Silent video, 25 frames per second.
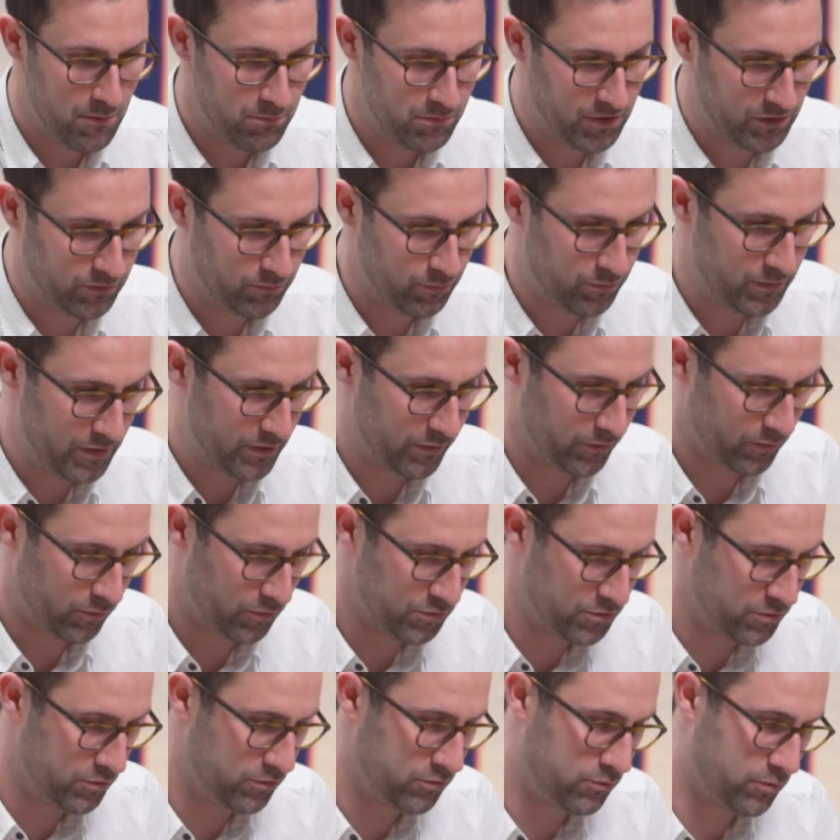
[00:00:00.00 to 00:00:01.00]
but we
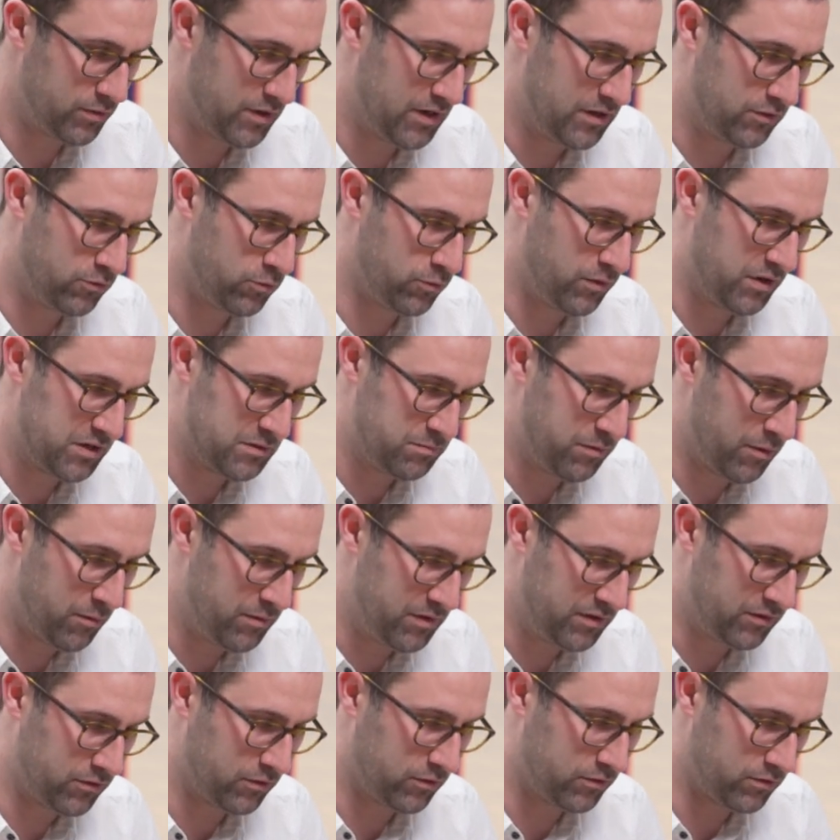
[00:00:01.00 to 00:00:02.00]
also try to
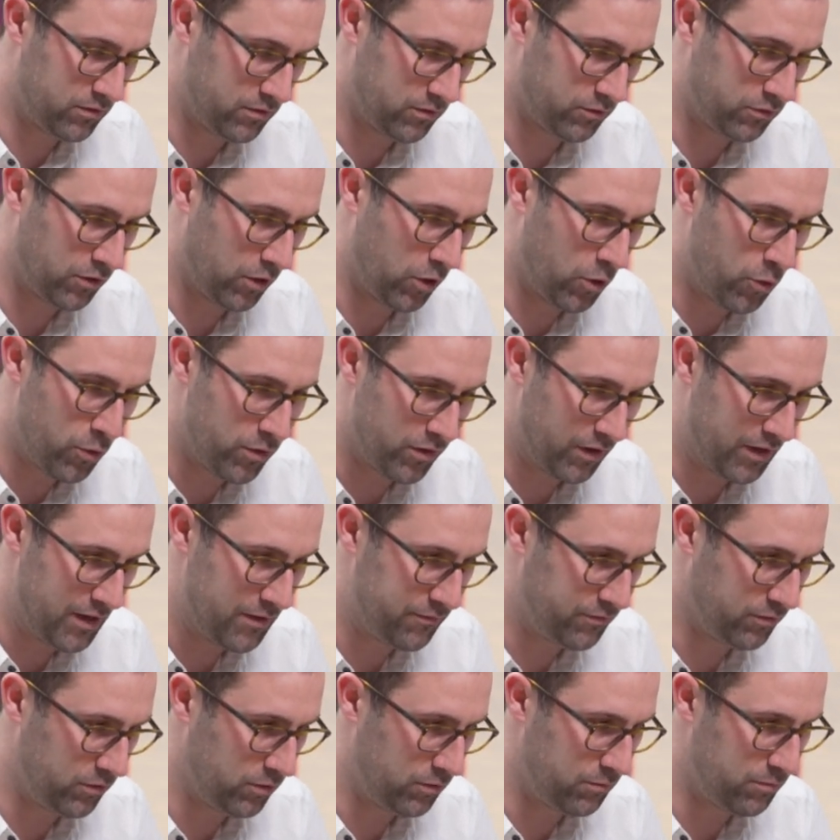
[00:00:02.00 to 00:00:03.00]
experiment on a lower
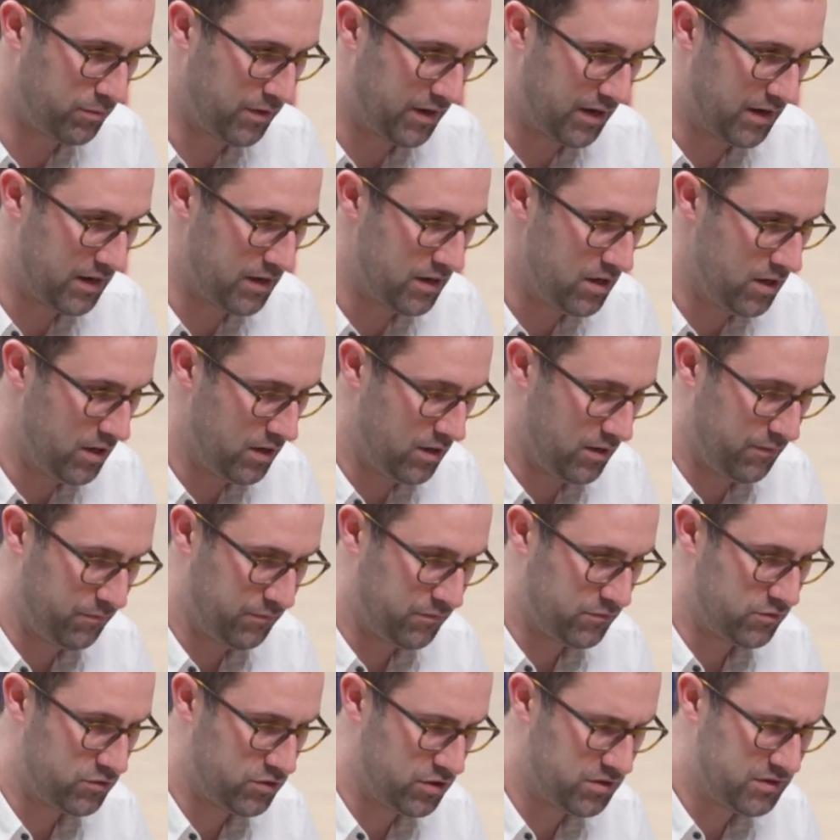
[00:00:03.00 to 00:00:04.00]
level by
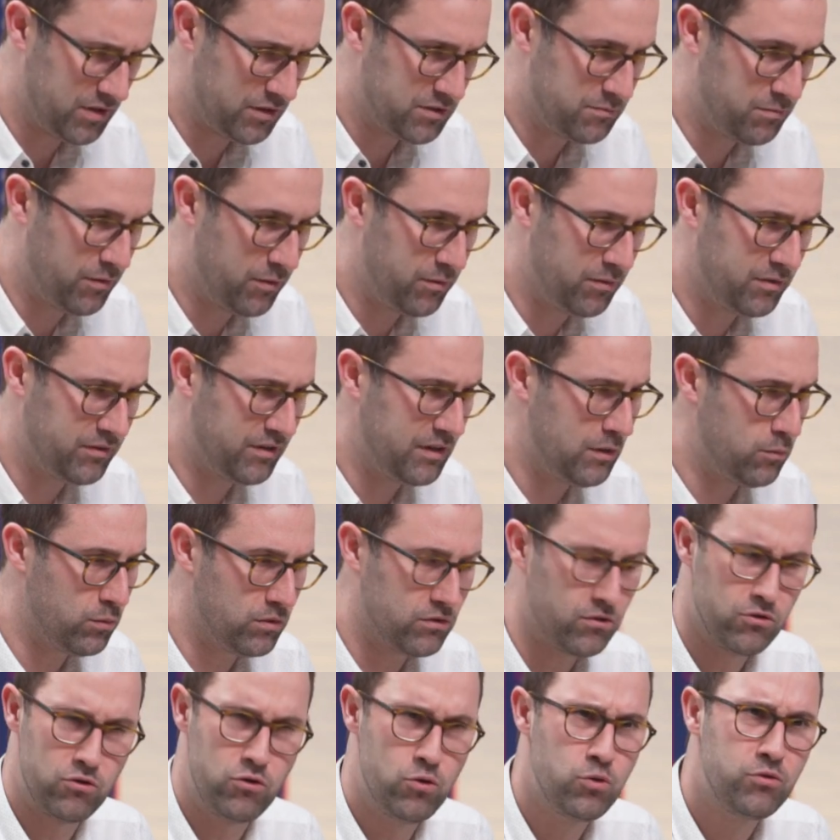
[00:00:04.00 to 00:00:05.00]
just experimenting
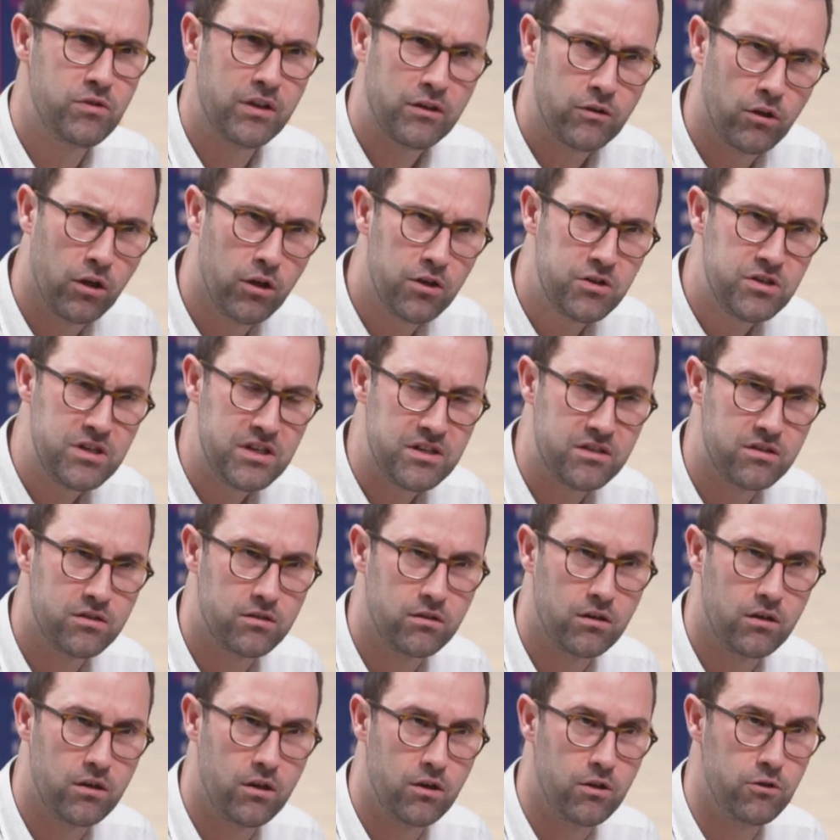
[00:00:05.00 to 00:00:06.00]
with new
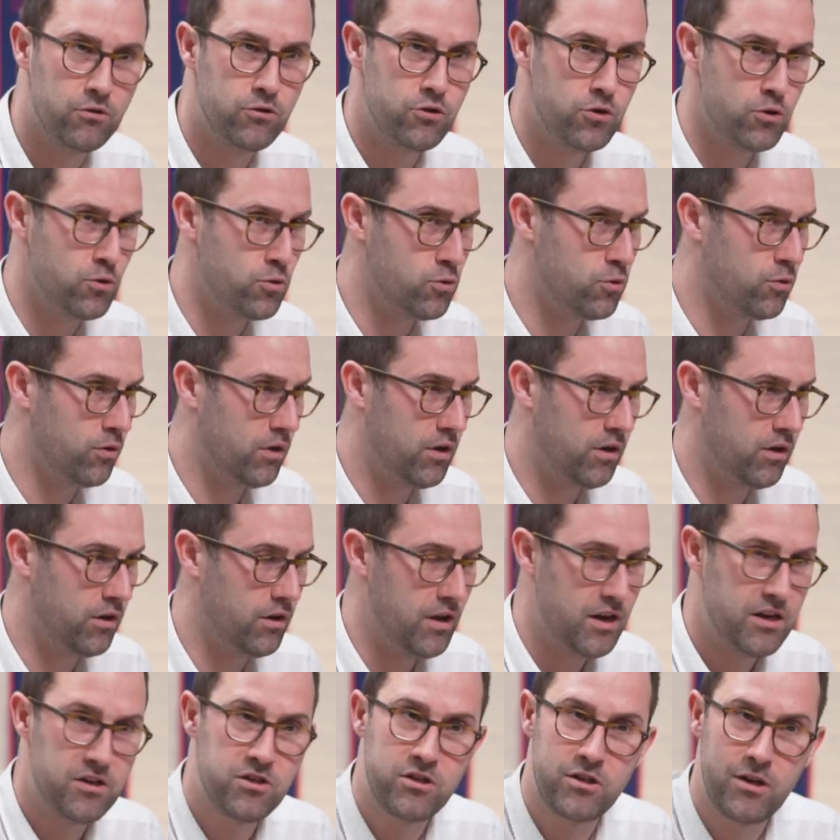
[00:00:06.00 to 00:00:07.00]
technologies, new
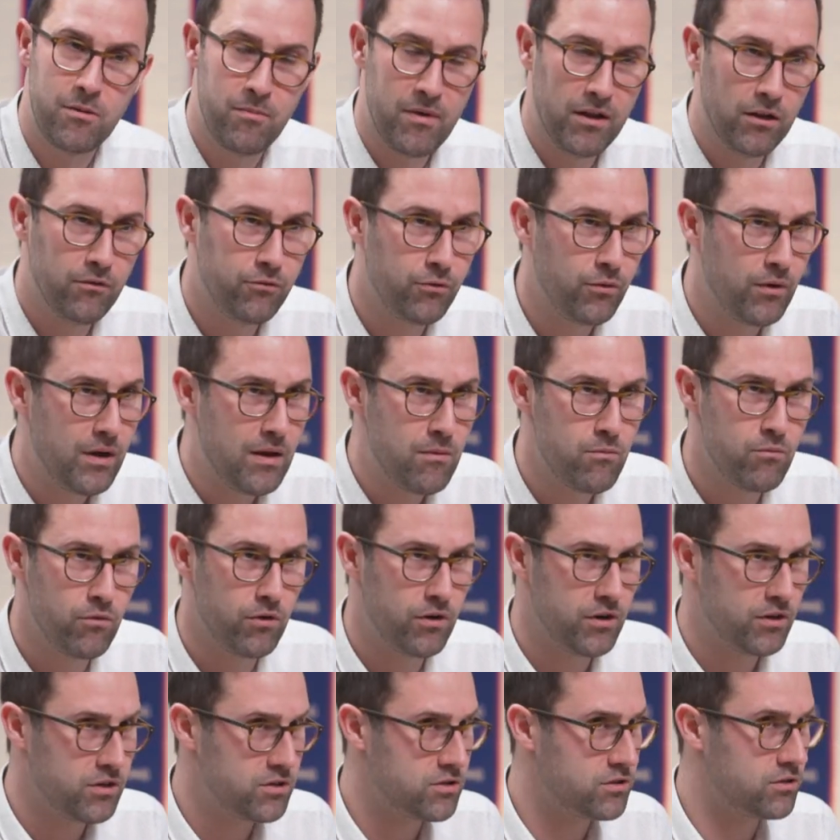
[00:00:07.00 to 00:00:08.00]
HTML
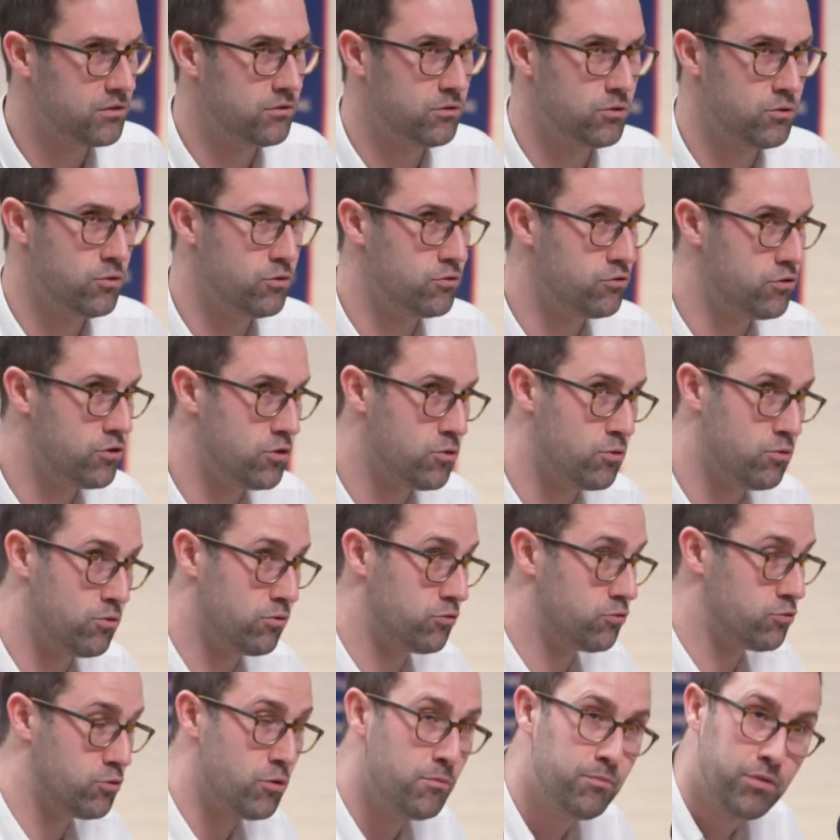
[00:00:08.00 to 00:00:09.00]
frameworks, new
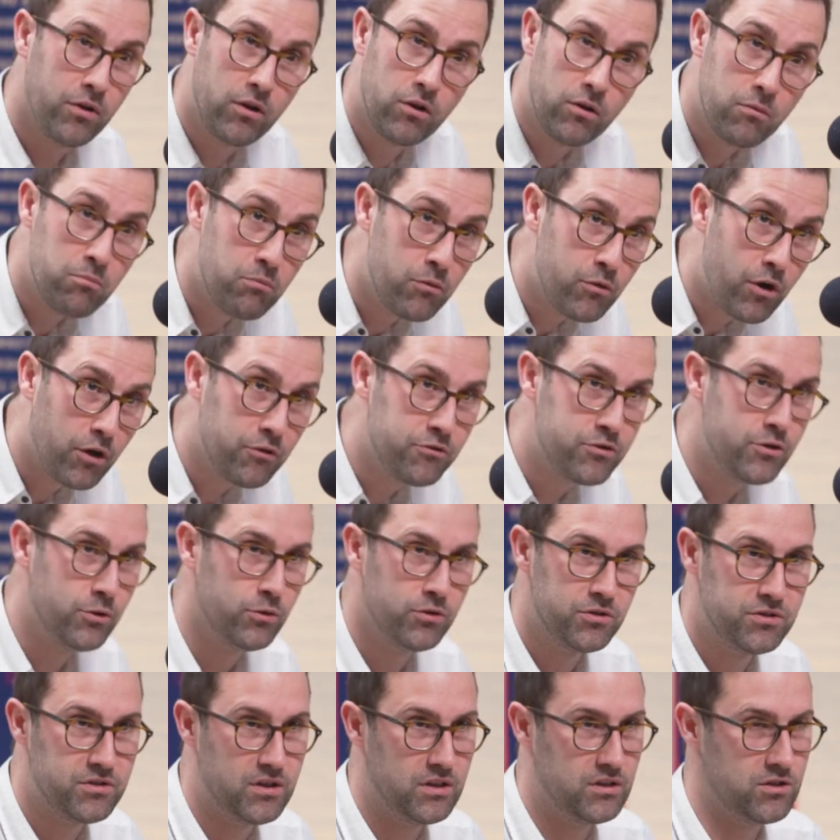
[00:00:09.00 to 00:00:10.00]
Drupal
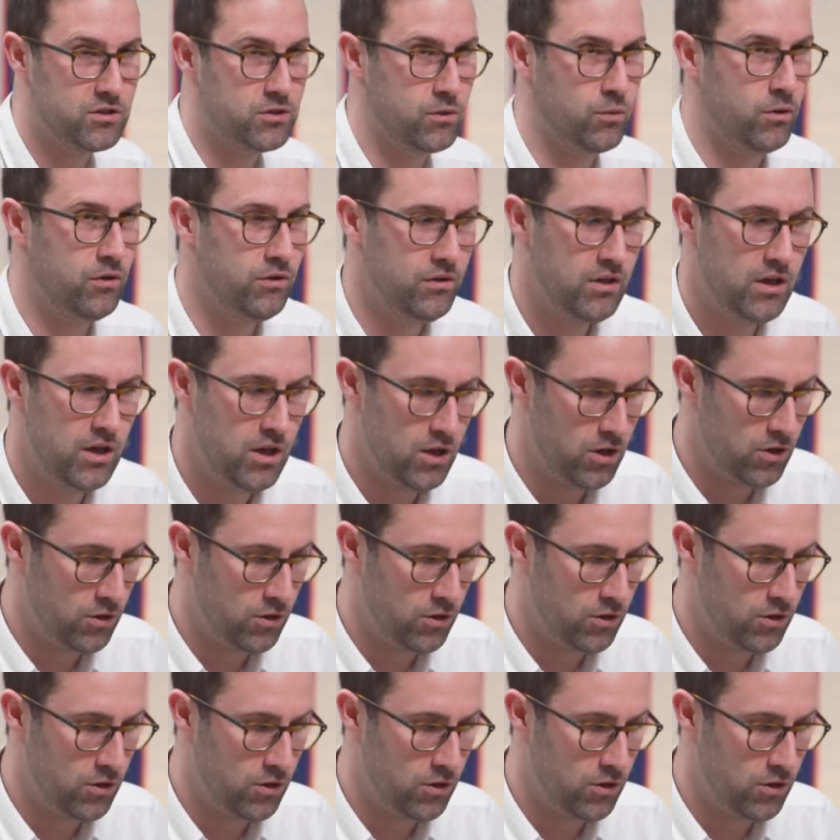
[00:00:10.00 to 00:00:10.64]
modules, and so on.